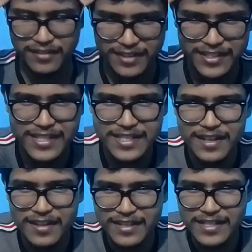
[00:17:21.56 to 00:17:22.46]
This
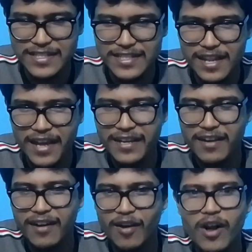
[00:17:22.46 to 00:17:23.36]
is like
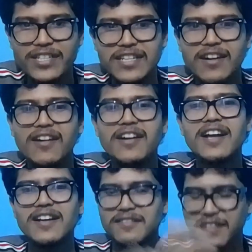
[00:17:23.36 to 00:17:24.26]
what
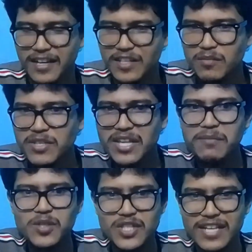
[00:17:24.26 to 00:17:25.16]
the customer
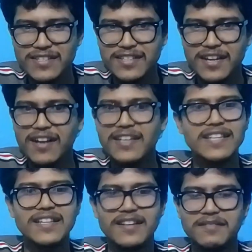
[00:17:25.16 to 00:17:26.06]
support says
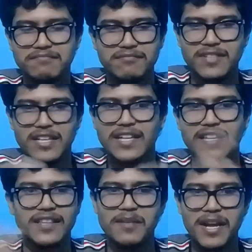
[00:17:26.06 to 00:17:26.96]

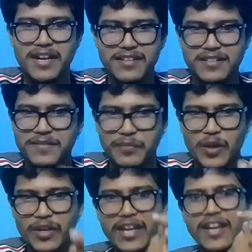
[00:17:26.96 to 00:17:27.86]
in the manner.
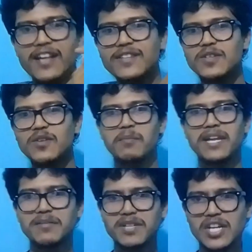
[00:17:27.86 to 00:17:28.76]
Okay, so
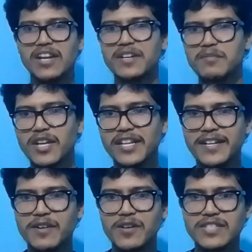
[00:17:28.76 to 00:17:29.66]
building machine learning model
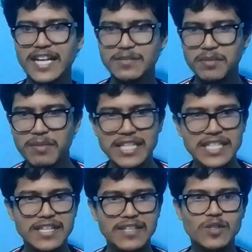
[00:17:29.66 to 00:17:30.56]
requires
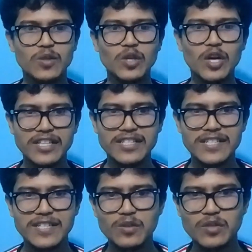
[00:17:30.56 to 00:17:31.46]
experimentation, so don't
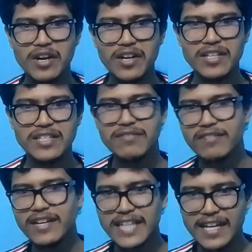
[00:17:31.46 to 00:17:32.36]
hesitate to try
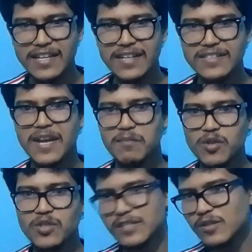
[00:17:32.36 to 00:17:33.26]
different techniques and
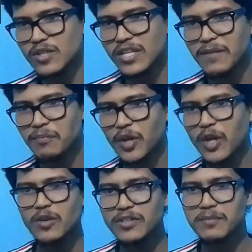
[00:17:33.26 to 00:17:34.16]
approaches to see
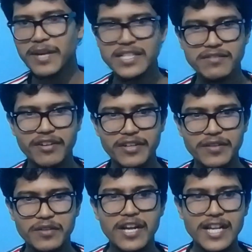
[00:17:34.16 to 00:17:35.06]
what works best for
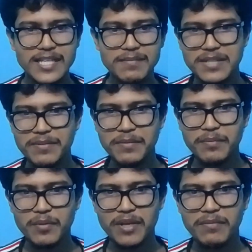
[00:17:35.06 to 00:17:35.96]
your
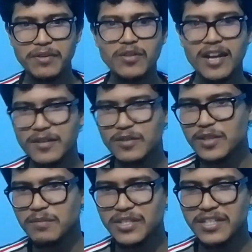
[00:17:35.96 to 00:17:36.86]
specific problem. Good luck with
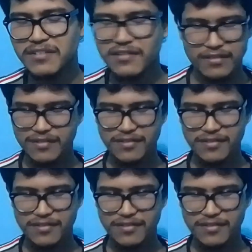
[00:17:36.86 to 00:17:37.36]
your project.